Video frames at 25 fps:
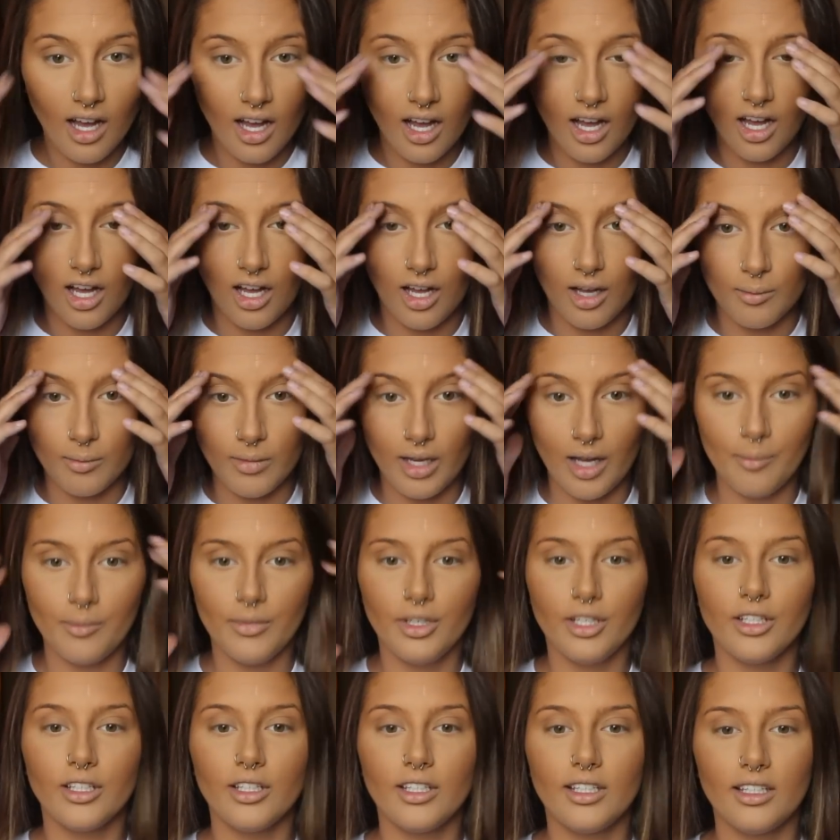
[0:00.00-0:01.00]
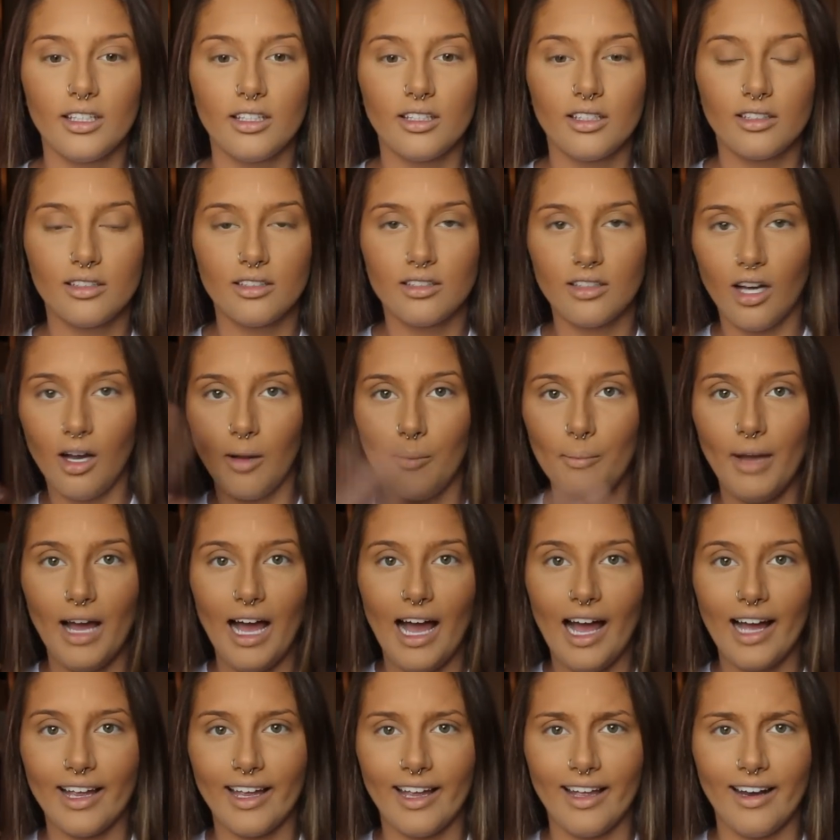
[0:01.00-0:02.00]
I'm going to come
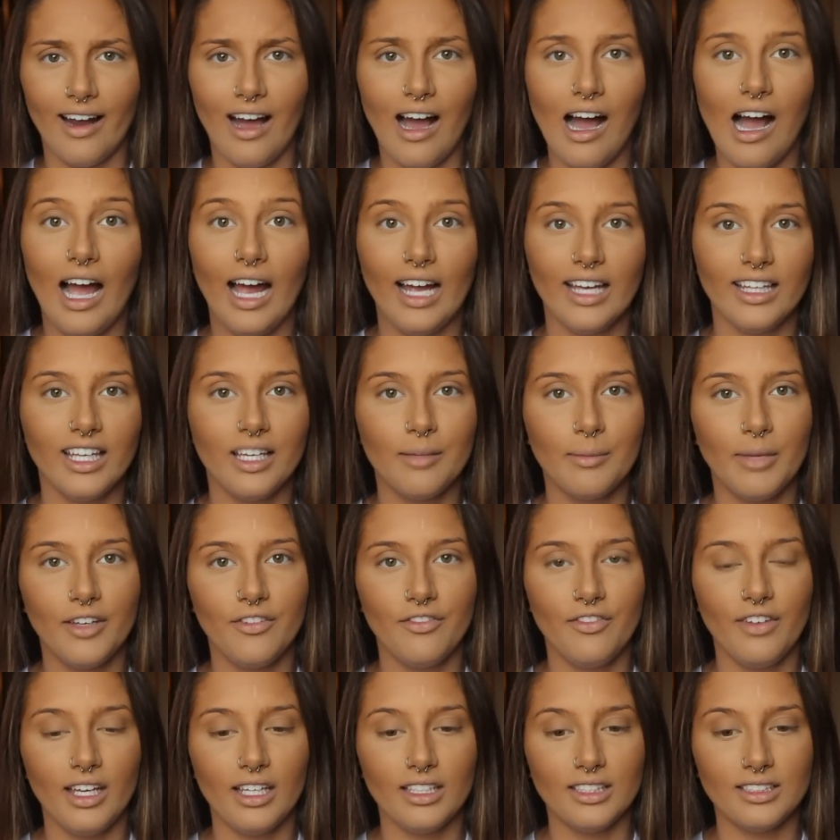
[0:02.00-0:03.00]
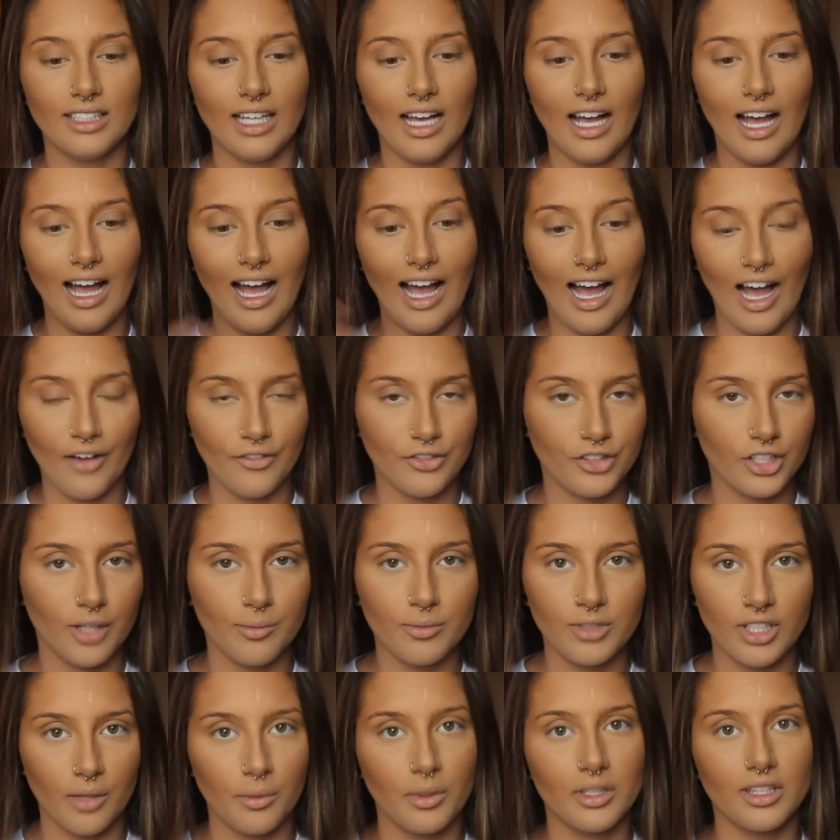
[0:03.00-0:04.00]
back and highlight my face after
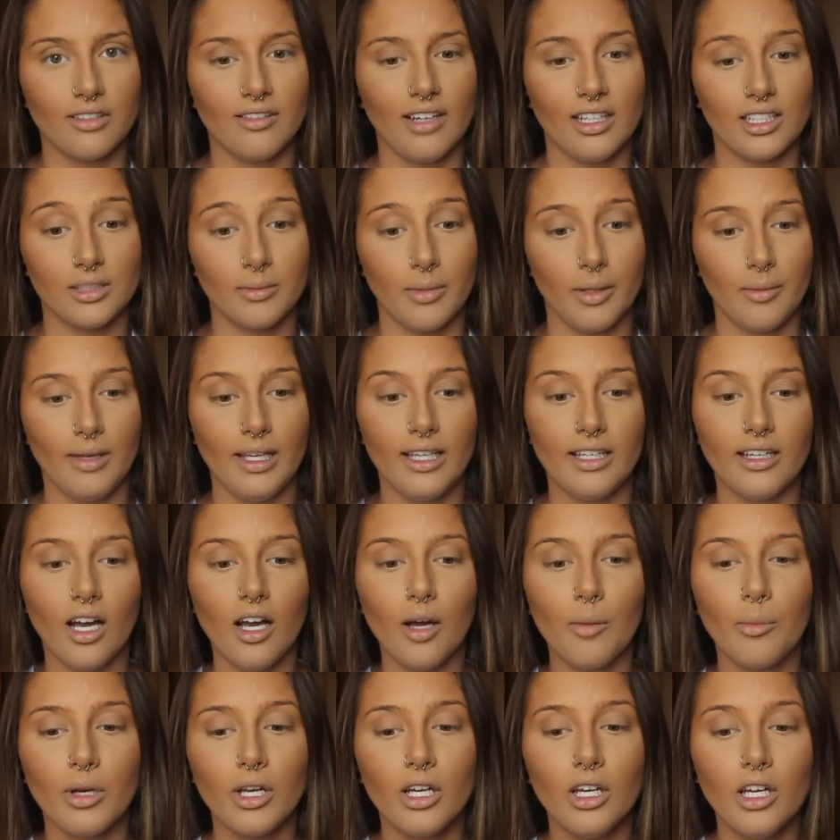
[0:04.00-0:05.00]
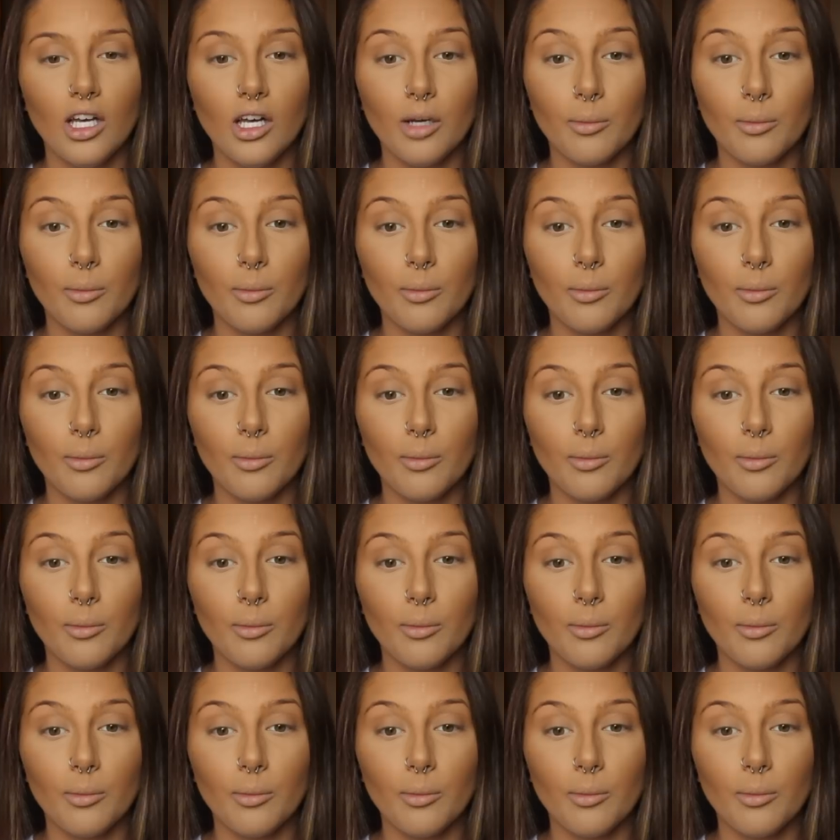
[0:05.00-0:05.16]
I'm done with the rest of my makeup.